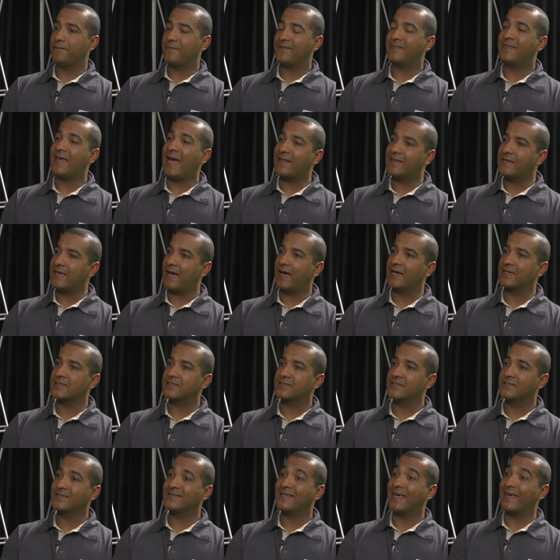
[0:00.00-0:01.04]
that
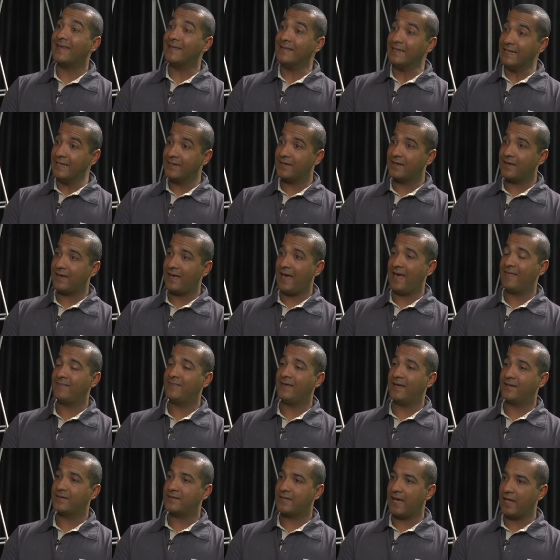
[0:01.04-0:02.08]
youngster's technique and
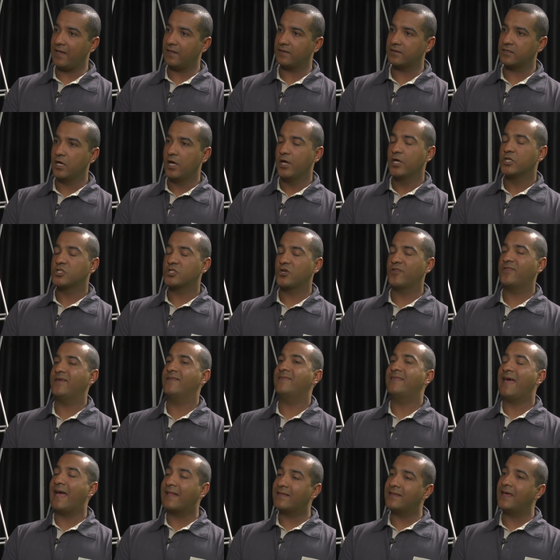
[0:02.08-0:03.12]
that talent, so that
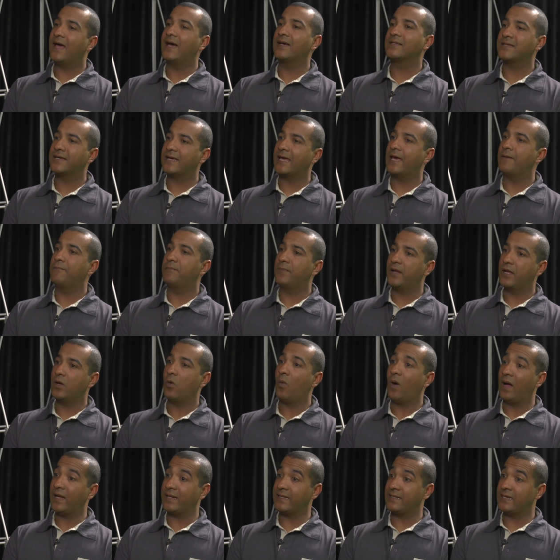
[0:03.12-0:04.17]
that youngster can play
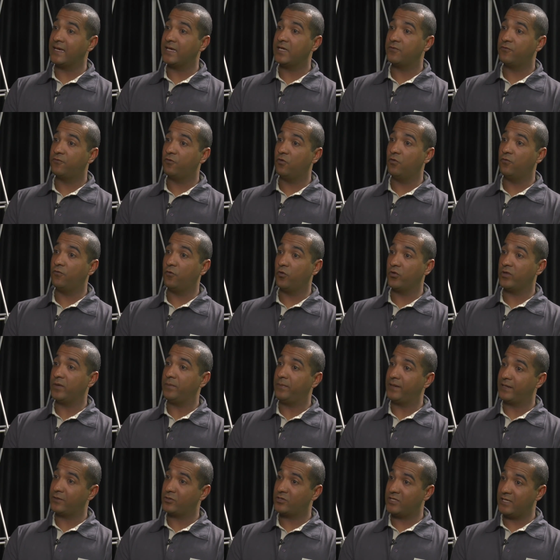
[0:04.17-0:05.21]
one day for the
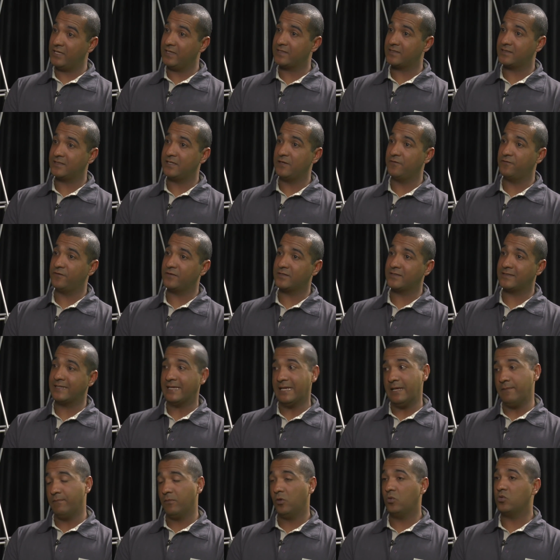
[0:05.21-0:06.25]
Proteas, if it's
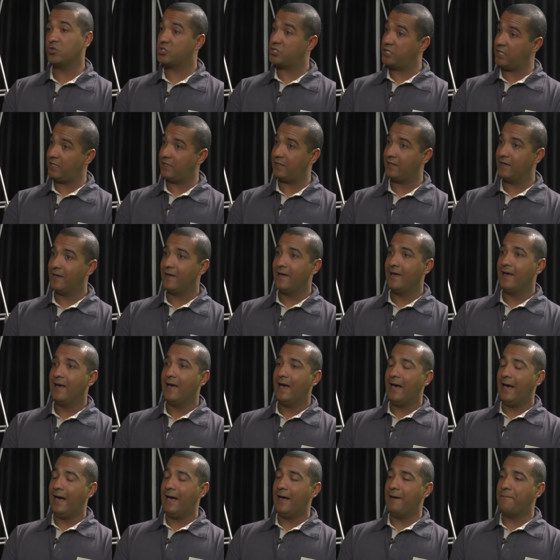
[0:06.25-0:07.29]
him or she.
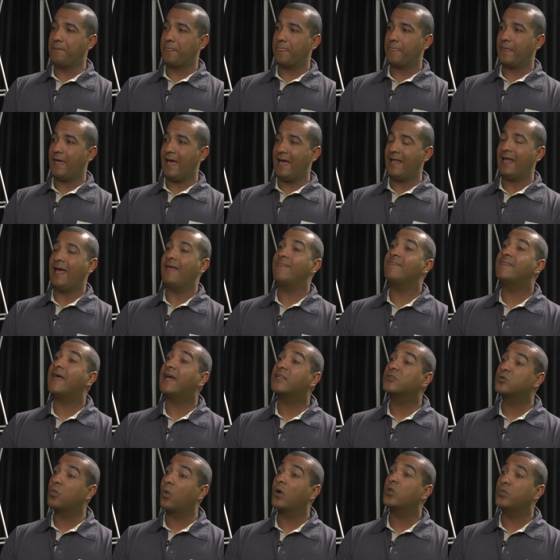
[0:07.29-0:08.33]
And
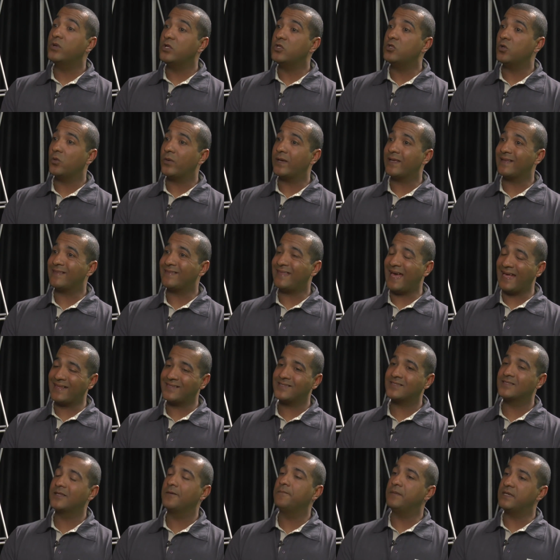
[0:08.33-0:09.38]
that's what we're doing.
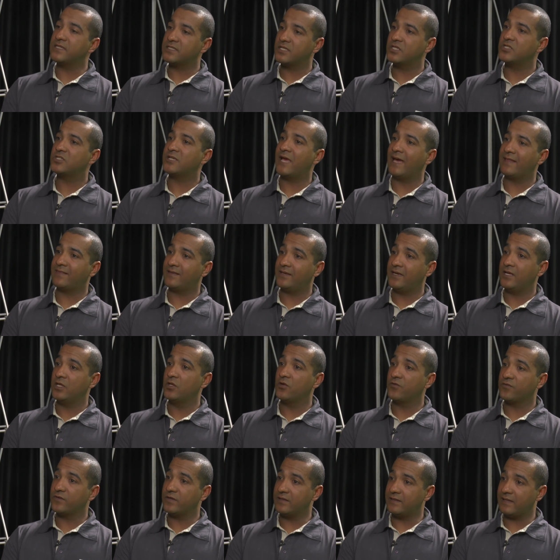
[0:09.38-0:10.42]
That's the message at the end
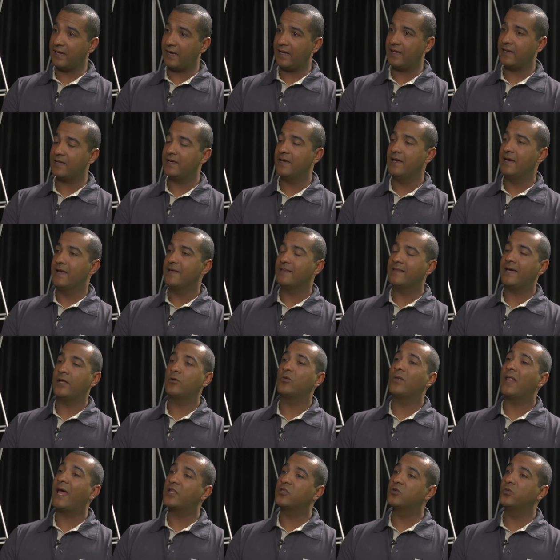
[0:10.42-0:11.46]
of the day that
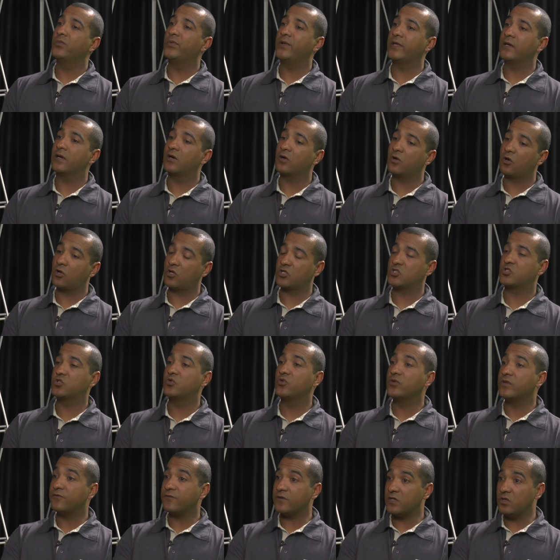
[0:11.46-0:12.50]
I'd like to bring across to
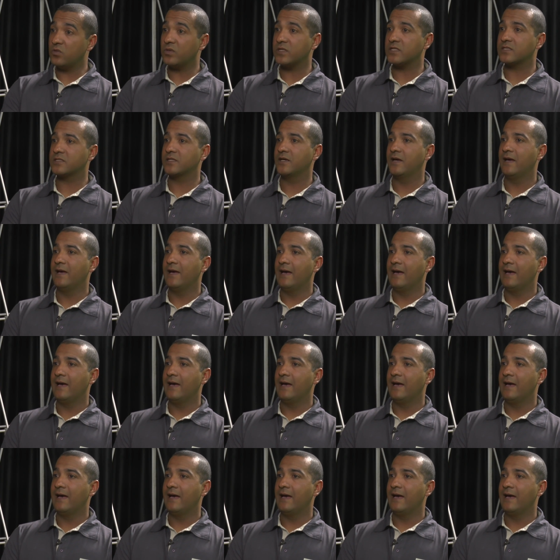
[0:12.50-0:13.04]
the viewers.